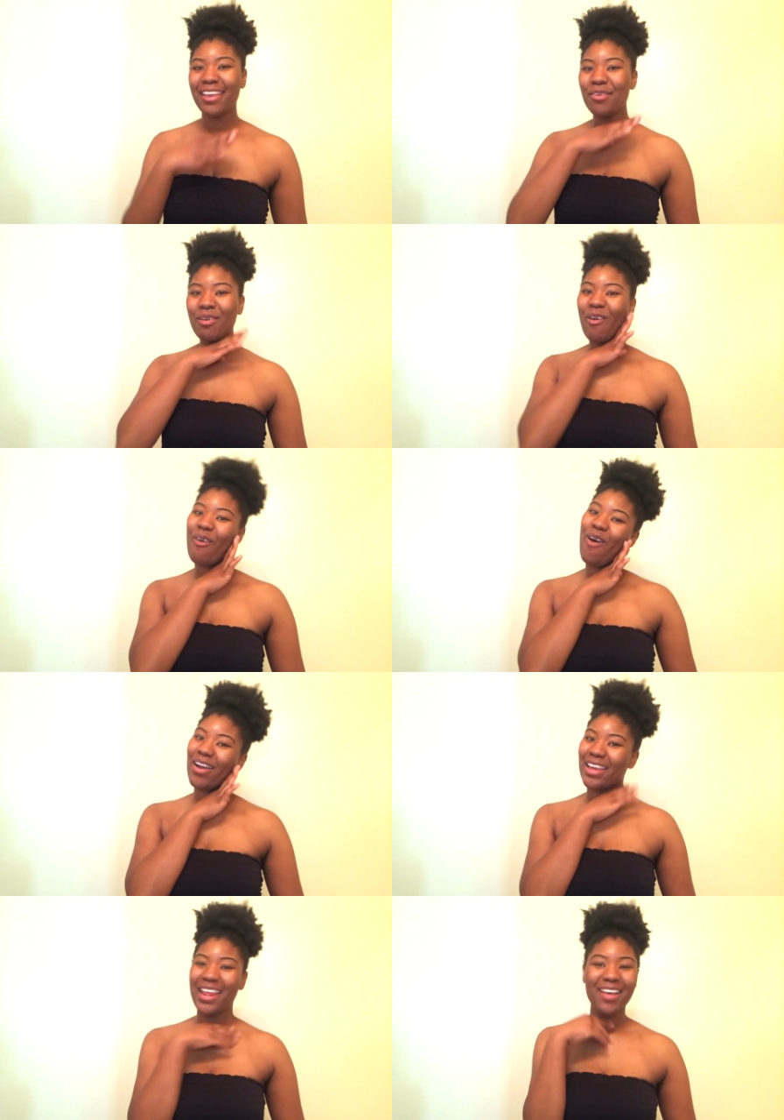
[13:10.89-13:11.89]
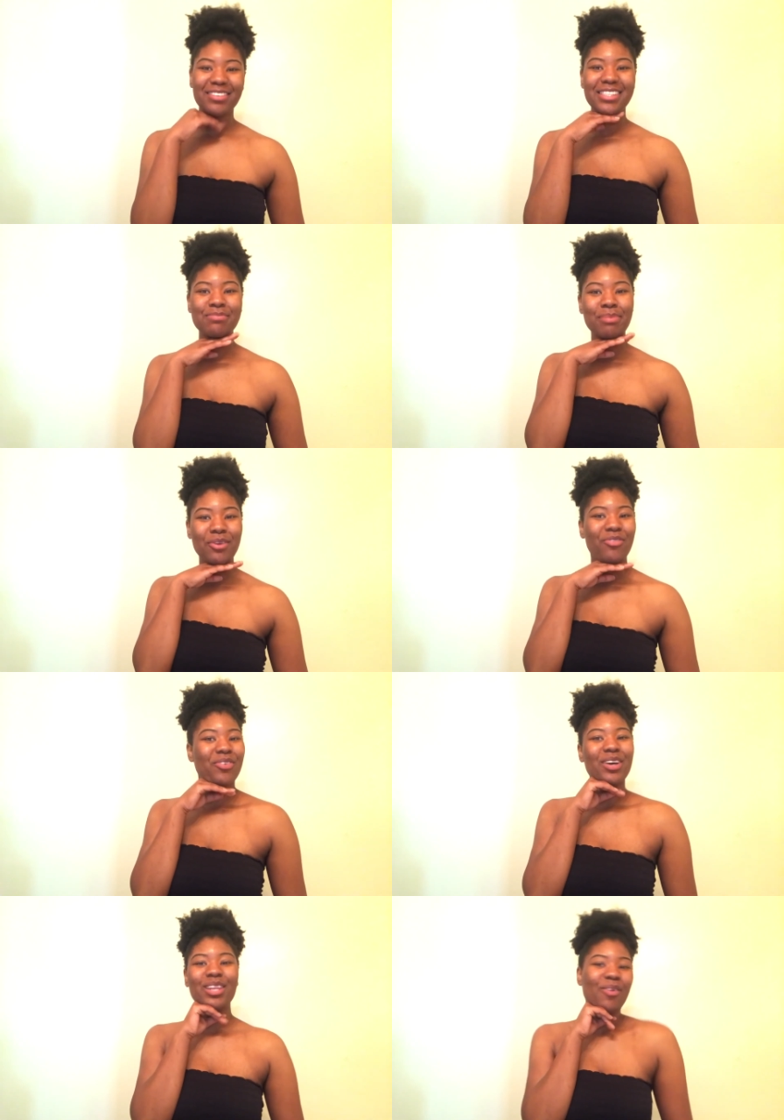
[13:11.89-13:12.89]
and you all can have this
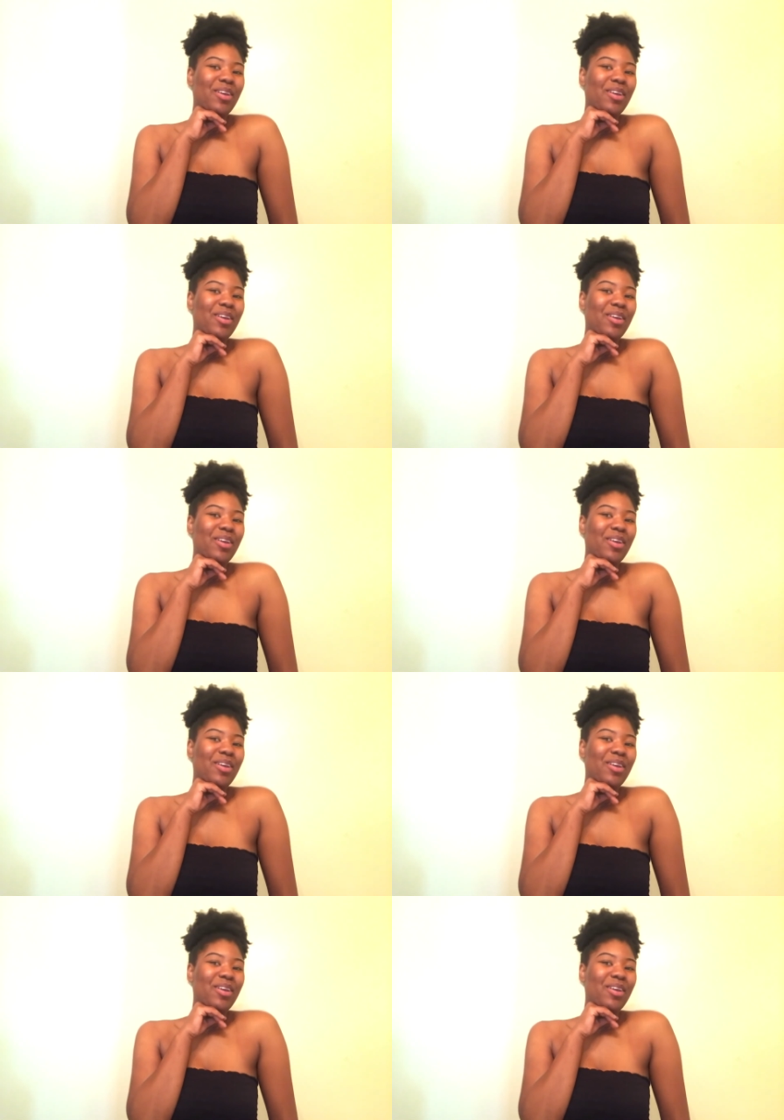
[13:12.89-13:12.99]
beautiful